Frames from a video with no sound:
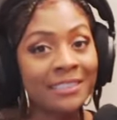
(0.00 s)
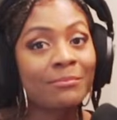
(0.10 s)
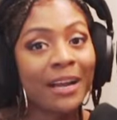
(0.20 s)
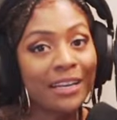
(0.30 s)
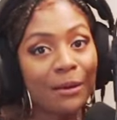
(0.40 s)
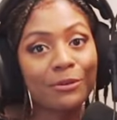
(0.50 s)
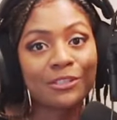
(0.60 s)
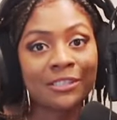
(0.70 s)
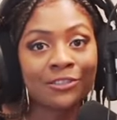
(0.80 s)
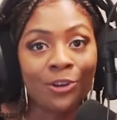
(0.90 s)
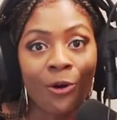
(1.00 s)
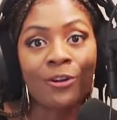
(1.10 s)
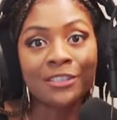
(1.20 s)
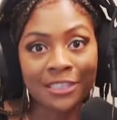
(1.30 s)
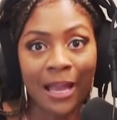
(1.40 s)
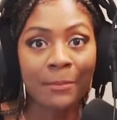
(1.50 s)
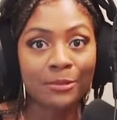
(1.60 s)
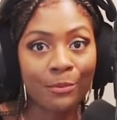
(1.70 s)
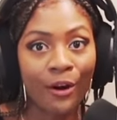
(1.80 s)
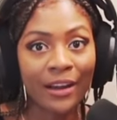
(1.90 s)
my neighbor's dog stops
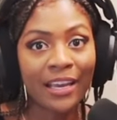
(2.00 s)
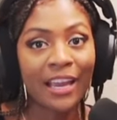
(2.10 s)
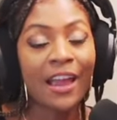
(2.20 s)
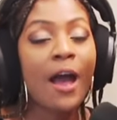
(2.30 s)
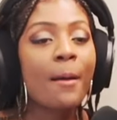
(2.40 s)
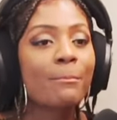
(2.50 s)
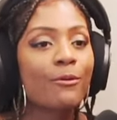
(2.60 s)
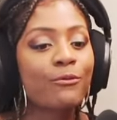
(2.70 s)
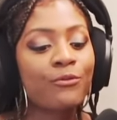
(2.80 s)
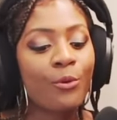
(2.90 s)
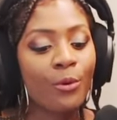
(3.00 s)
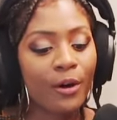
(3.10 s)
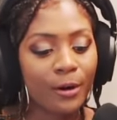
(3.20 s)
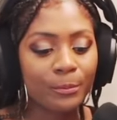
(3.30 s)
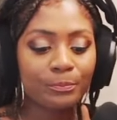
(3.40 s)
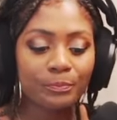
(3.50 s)
barking before